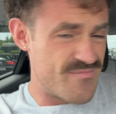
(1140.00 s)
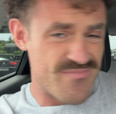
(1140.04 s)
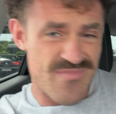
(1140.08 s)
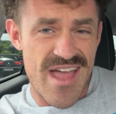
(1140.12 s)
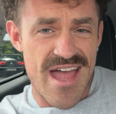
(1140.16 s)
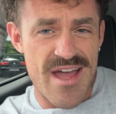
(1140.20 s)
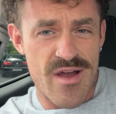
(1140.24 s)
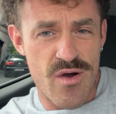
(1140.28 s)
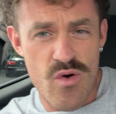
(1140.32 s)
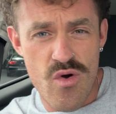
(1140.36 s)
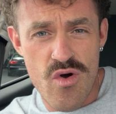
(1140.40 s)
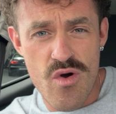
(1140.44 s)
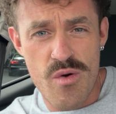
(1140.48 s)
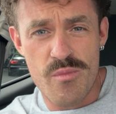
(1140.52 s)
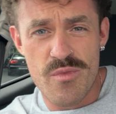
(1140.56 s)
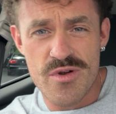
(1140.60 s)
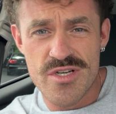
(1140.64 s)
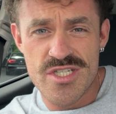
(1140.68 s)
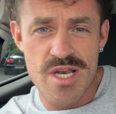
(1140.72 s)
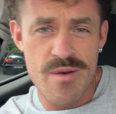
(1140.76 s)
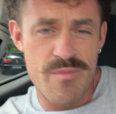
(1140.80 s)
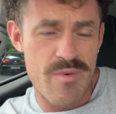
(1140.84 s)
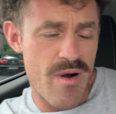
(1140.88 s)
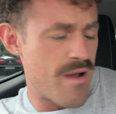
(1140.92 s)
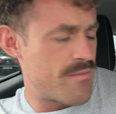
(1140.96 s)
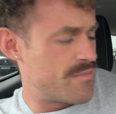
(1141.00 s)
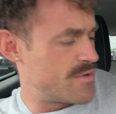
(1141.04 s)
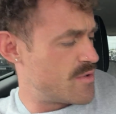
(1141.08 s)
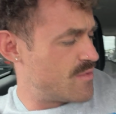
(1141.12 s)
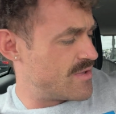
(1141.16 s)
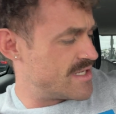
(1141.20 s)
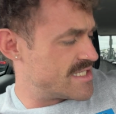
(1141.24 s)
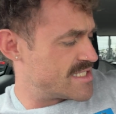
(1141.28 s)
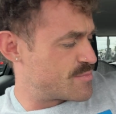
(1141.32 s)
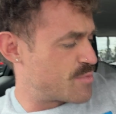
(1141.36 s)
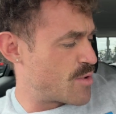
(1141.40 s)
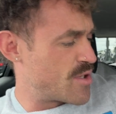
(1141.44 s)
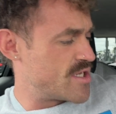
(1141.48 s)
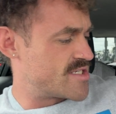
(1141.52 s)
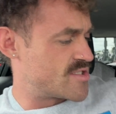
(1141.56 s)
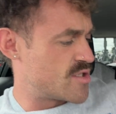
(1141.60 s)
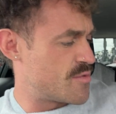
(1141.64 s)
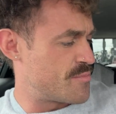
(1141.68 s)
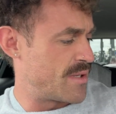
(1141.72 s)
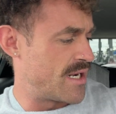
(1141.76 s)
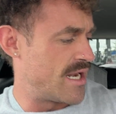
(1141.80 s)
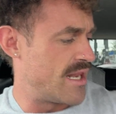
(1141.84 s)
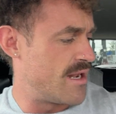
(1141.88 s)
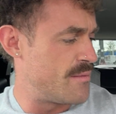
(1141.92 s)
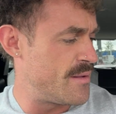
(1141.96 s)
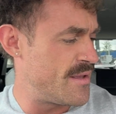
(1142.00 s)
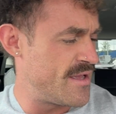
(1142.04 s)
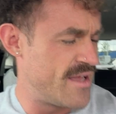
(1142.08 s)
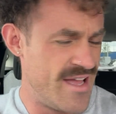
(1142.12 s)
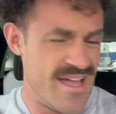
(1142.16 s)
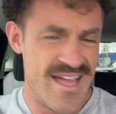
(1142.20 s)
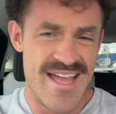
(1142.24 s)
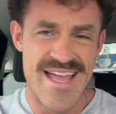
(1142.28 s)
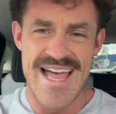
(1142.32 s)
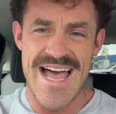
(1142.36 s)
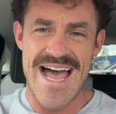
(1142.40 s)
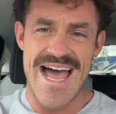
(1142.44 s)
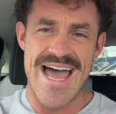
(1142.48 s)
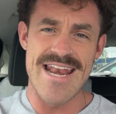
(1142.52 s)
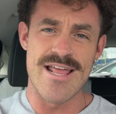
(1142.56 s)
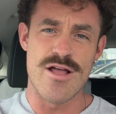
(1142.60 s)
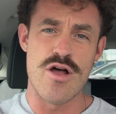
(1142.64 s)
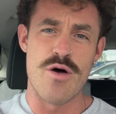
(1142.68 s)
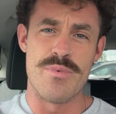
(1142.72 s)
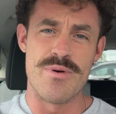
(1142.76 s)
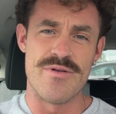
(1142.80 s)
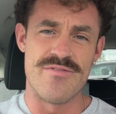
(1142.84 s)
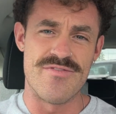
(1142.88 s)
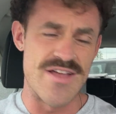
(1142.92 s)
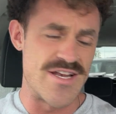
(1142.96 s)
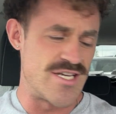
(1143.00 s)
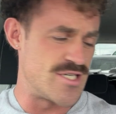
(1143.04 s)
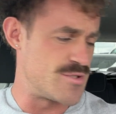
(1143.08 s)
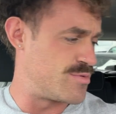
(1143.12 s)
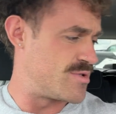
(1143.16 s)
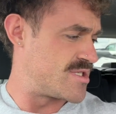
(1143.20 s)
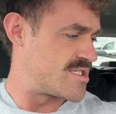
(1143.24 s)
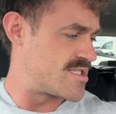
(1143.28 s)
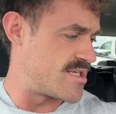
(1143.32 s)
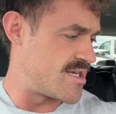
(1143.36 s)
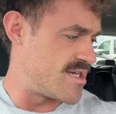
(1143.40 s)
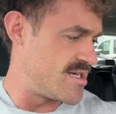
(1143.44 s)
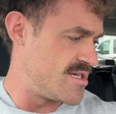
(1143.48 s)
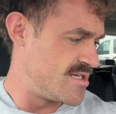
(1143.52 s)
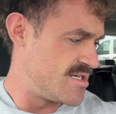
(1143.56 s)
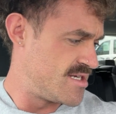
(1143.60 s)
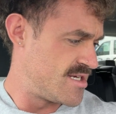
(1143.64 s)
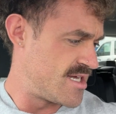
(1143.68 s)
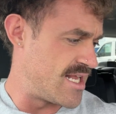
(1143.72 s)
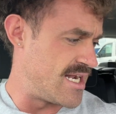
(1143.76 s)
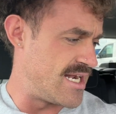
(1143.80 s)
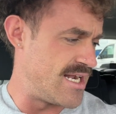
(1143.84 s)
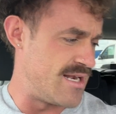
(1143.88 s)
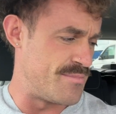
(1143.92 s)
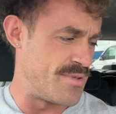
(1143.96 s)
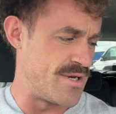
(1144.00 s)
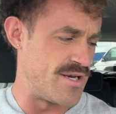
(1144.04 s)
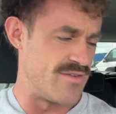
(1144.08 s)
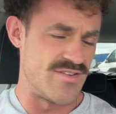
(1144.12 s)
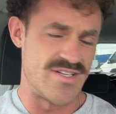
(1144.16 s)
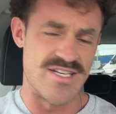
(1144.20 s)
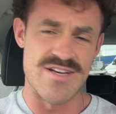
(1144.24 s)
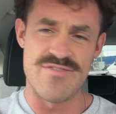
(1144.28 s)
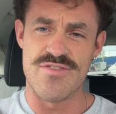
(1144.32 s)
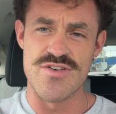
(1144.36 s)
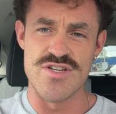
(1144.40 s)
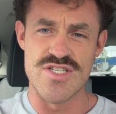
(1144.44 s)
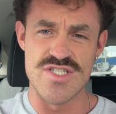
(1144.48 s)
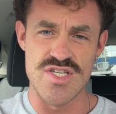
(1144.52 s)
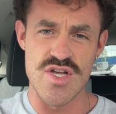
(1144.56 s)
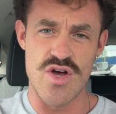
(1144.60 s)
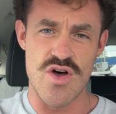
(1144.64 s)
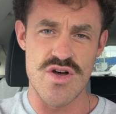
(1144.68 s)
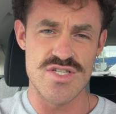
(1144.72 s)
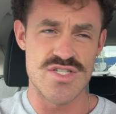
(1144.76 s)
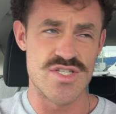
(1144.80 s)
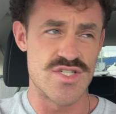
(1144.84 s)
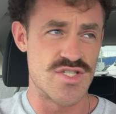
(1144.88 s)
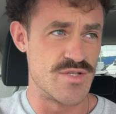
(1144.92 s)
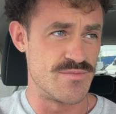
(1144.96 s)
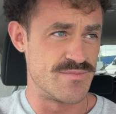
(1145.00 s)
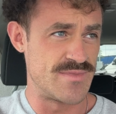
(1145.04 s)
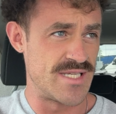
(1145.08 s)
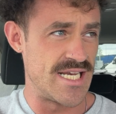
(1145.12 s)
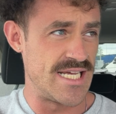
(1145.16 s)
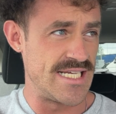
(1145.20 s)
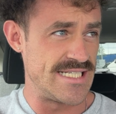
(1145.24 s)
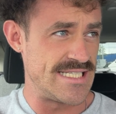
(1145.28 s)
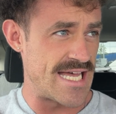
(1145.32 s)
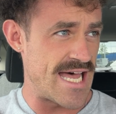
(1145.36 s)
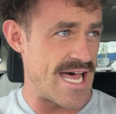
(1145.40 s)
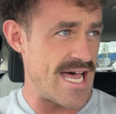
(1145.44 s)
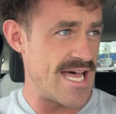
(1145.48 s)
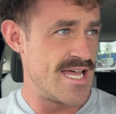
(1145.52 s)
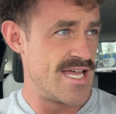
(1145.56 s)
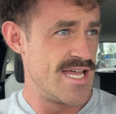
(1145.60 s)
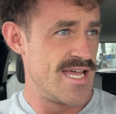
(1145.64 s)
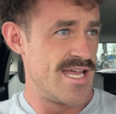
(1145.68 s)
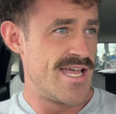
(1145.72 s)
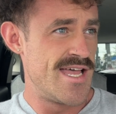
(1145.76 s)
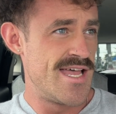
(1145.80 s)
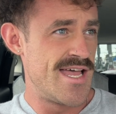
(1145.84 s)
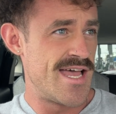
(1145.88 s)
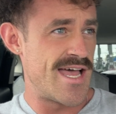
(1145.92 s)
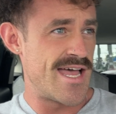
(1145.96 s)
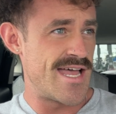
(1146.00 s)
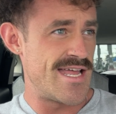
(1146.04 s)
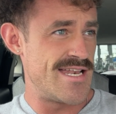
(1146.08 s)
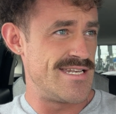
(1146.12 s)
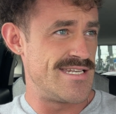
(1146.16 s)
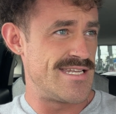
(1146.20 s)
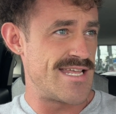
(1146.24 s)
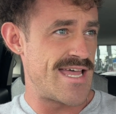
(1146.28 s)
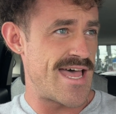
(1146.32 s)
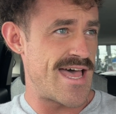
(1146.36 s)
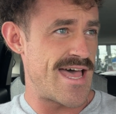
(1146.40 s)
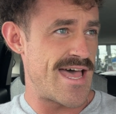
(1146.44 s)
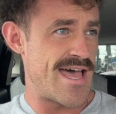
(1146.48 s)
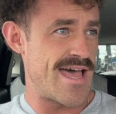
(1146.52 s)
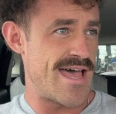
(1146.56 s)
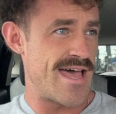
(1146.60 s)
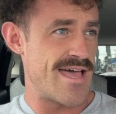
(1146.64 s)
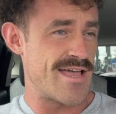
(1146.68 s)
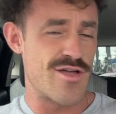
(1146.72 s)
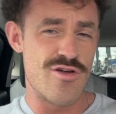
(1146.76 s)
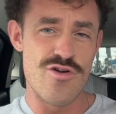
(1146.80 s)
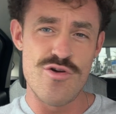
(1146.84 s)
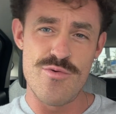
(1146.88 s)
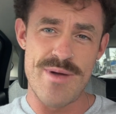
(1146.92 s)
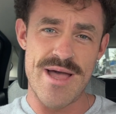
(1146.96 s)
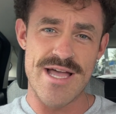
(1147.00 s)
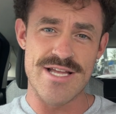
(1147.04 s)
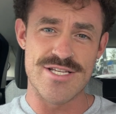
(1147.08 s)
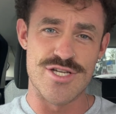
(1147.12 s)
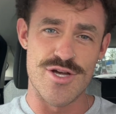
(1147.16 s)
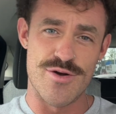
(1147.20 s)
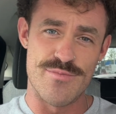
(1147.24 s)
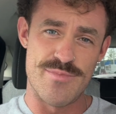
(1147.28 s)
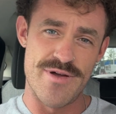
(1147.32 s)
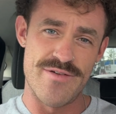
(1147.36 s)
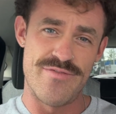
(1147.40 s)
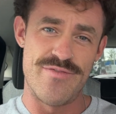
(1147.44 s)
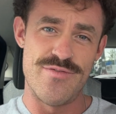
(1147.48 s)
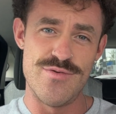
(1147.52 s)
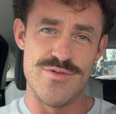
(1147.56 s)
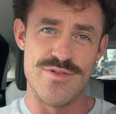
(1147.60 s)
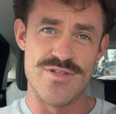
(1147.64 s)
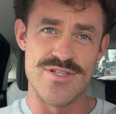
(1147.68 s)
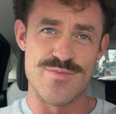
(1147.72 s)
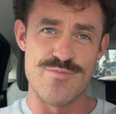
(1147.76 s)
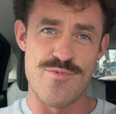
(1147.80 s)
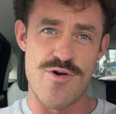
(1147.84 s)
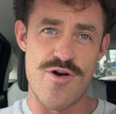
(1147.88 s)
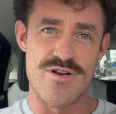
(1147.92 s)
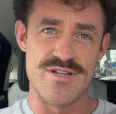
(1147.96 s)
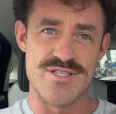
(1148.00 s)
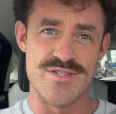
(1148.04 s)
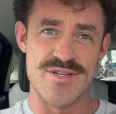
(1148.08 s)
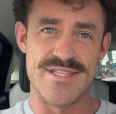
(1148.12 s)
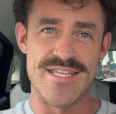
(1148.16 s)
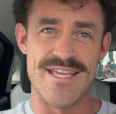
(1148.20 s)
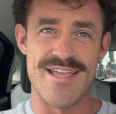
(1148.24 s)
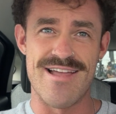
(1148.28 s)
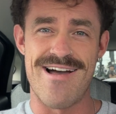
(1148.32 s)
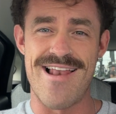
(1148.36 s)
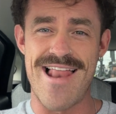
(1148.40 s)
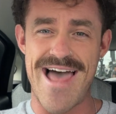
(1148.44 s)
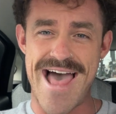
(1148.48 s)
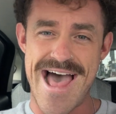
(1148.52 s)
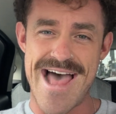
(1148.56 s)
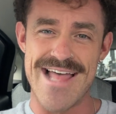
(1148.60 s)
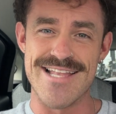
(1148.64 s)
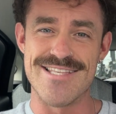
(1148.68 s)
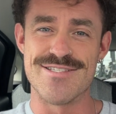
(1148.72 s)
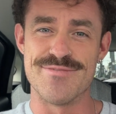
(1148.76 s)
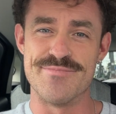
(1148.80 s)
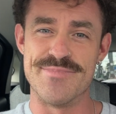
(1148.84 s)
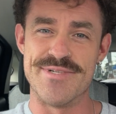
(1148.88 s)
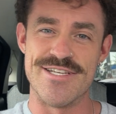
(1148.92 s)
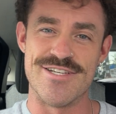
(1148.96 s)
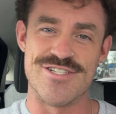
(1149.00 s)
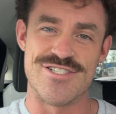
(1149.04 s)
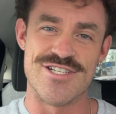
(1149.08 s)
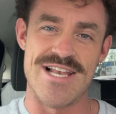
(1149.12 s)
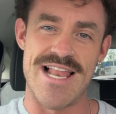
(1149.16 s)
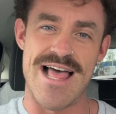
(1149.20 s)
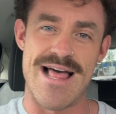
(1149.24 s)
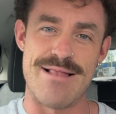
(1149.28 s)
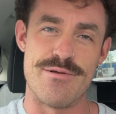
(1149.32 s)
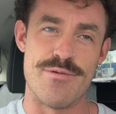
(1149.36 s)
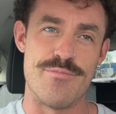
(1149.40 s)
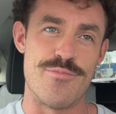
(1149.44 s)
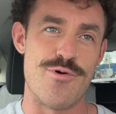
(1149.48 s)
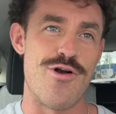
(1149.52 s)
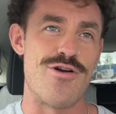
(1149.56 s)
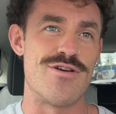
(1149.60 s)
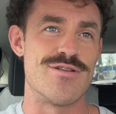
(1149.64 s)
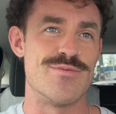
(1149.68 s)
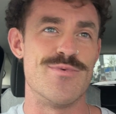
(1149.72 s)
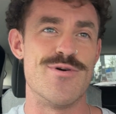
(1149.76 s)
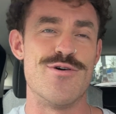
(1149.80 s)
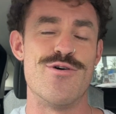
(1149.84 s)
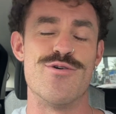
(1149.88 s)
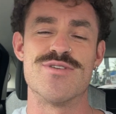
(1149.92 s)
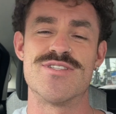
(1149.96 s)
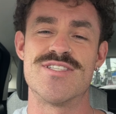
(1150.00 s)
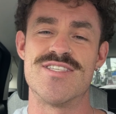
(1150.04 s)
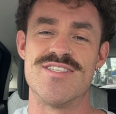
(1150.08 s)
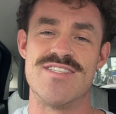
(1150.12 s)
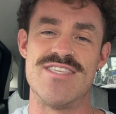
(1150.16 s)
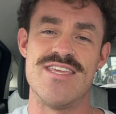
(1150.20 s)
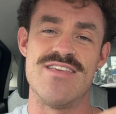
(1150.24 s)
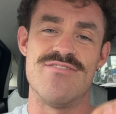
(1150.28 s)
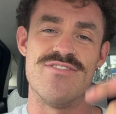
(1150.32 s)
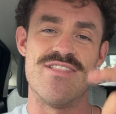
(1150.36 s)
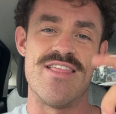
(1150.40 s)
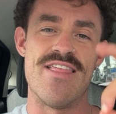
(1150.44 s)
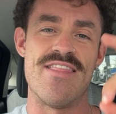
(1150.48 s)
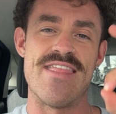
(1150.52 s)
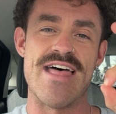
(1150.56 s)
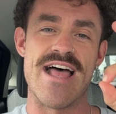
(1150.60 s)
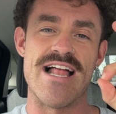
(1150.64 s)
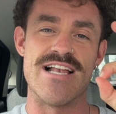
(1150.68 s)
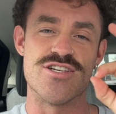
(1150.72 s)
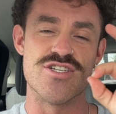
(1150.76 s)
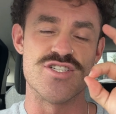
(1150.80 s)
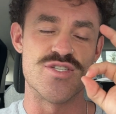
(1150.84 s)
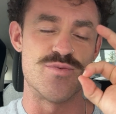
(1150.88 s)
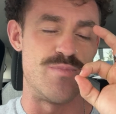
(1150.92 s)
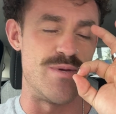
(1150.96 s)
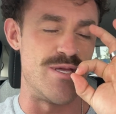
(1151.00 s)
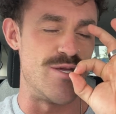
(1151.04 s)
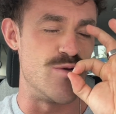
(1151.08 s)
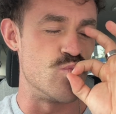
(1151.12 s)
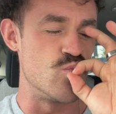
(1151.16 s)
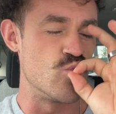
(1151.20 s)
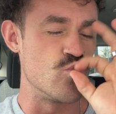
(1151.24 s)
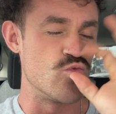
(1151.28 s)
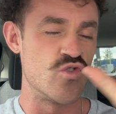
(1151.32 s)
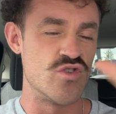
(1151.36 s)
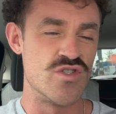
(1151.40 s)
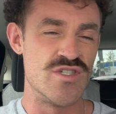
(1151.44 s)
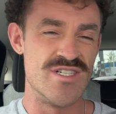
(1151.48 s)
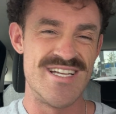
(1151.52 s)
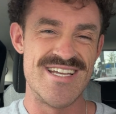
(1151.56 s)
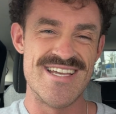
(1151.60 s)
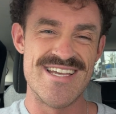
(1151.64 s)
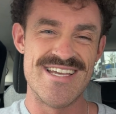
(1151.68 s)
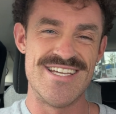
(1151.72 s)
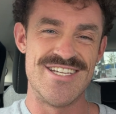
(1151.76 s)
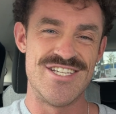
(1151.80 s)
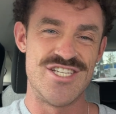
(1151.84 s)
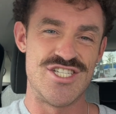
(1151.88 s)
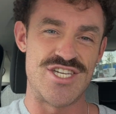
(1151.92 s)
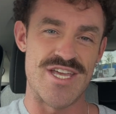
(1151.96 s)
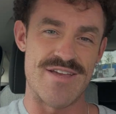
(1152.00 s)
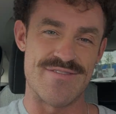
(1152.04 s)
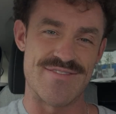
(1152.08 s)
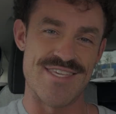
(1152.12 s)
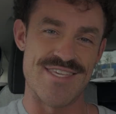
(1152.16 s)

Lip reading: at home, which I probably will spice up a little bit, add a couple of vegetables to, a little bit of a different sauce or something like that. And Kuba actually upped my food this morning, so I think I'll add some additional almond butter to my oats this evening, and that'll just be chef's